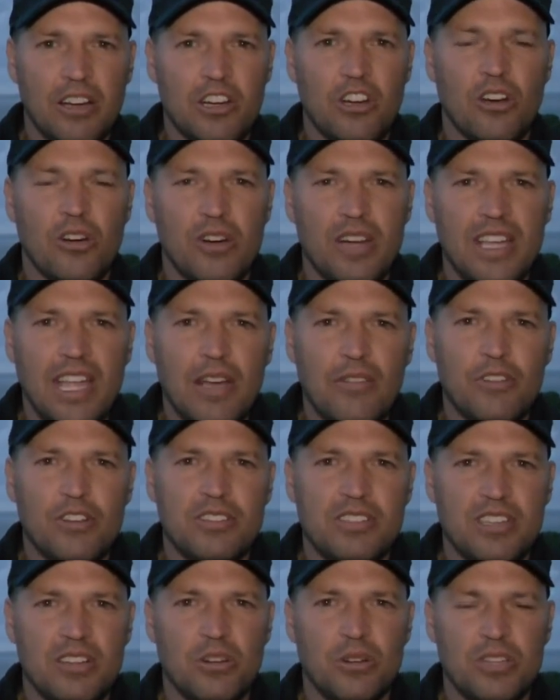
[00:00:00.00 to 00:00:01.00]
are occurring
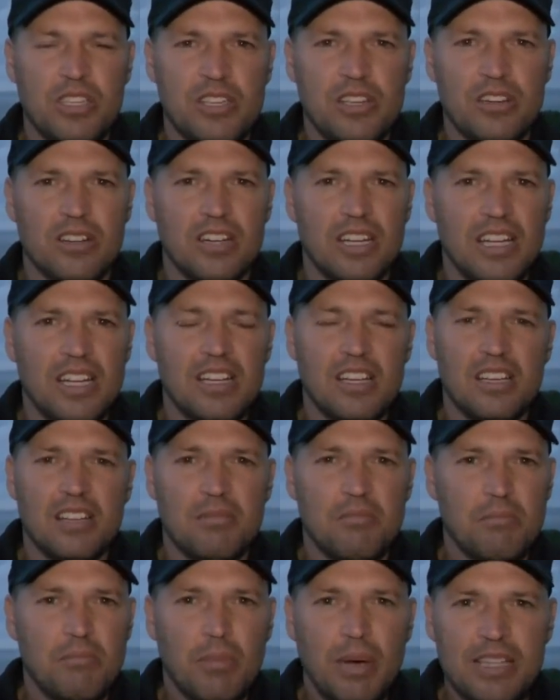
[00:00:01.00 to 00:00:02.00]
every single year,
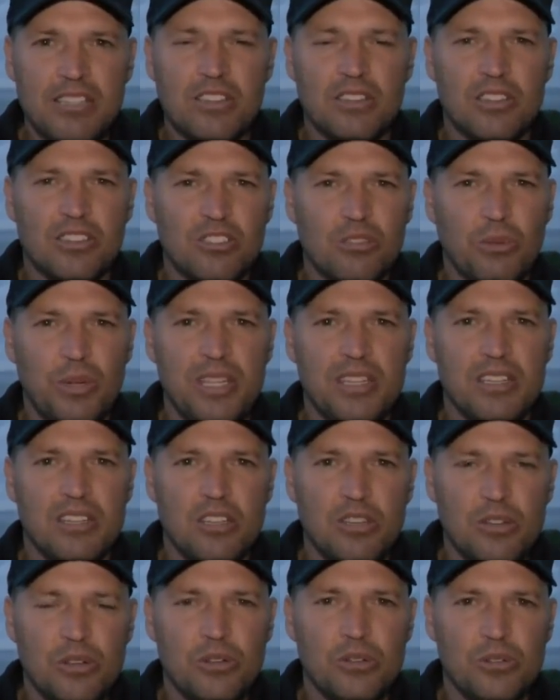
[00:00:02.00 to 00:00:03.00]
much of the
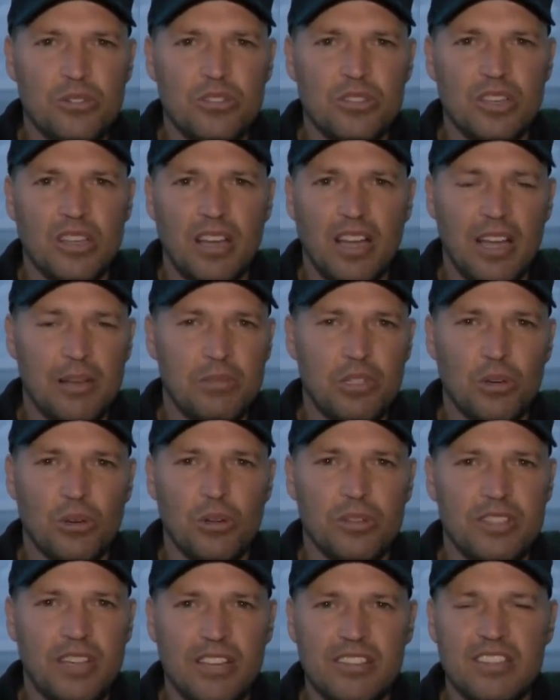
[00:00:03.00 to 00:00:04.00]
Sweden news, I'm
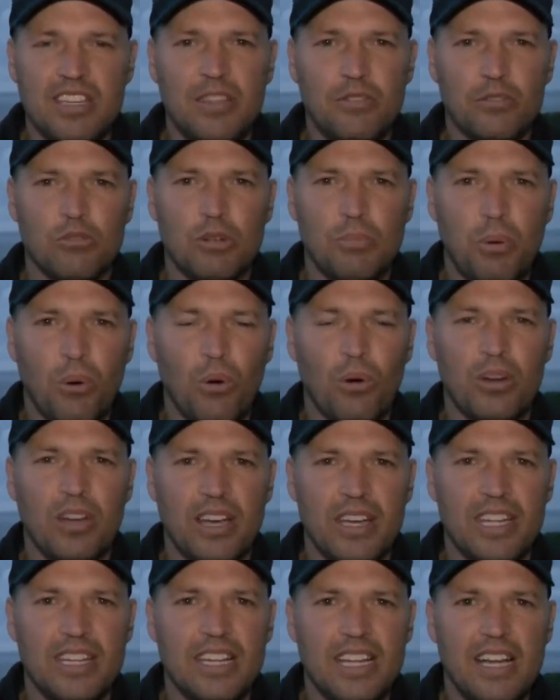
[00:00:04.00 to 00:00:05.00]
told, doesn't even
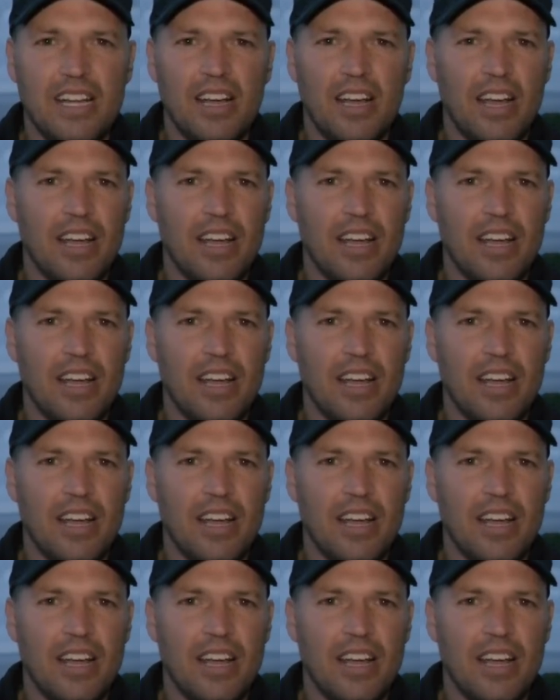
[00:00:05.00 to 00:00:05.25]
report on it.